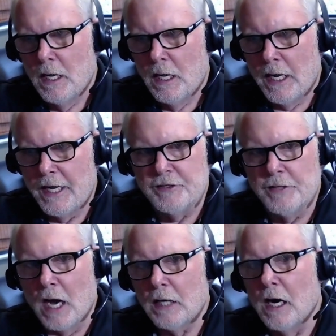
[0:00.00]
Had you
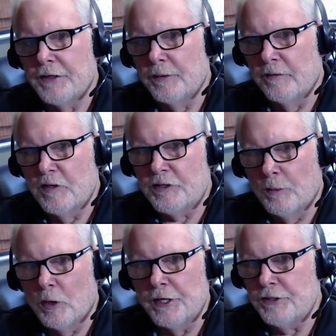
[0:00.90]
not got the reverse
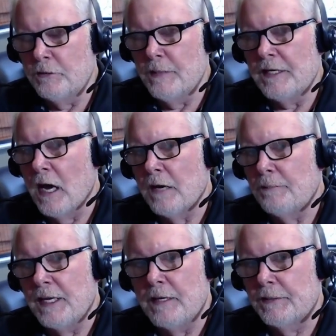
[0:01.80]
mortgage, you may not have
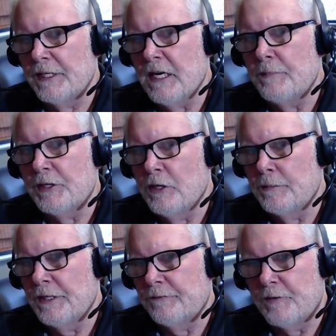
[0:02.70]
been able to keep the home
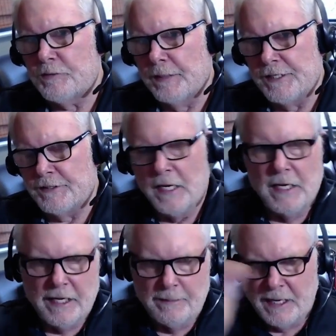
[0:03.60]
in the first place.
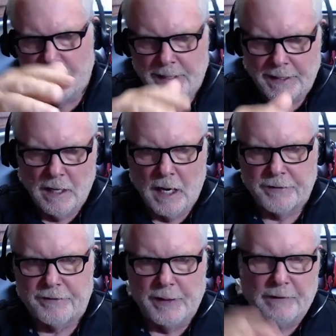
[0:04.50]
It may have been gone
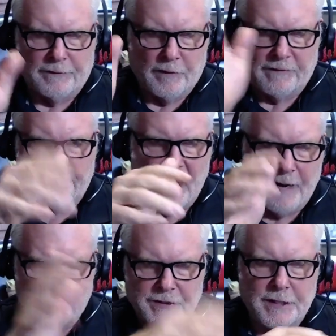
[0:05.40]
3 or 4,
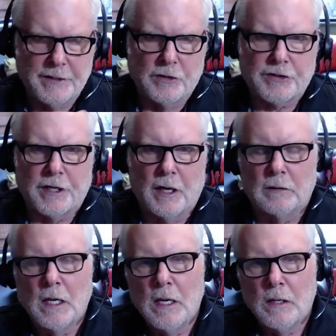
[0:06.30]
5 or 10 years ago
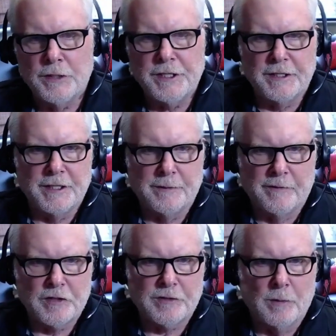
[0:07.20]
when you did the
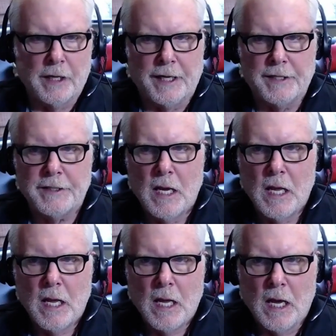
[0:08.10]
reverse mortgage.
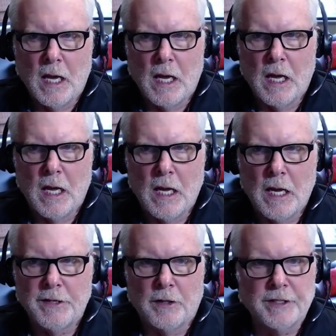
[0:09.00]
And
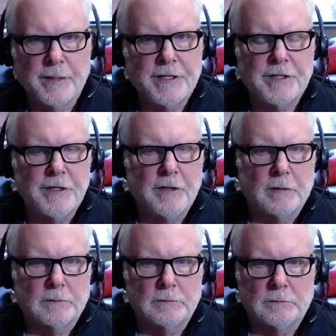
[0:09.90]
the only reason
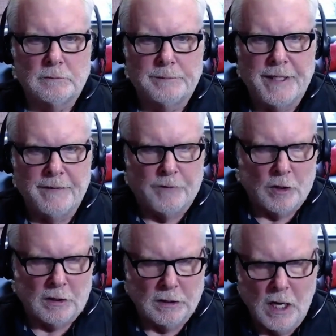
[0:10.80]
you're being
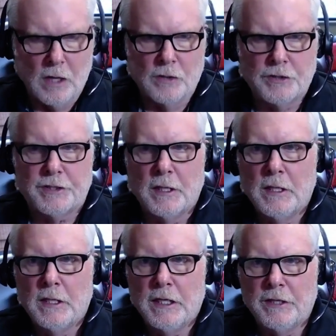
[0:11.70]
foreclosed
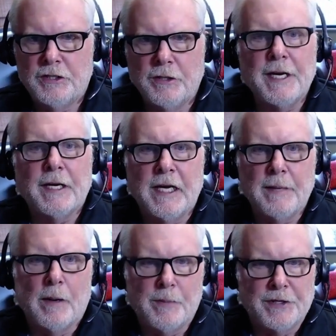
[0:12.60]
is you didn't
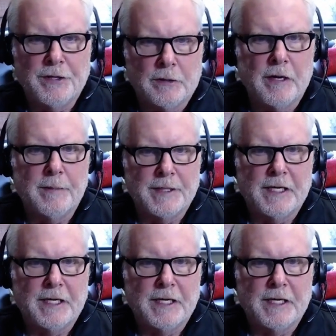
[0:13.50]
keep up with your agreement to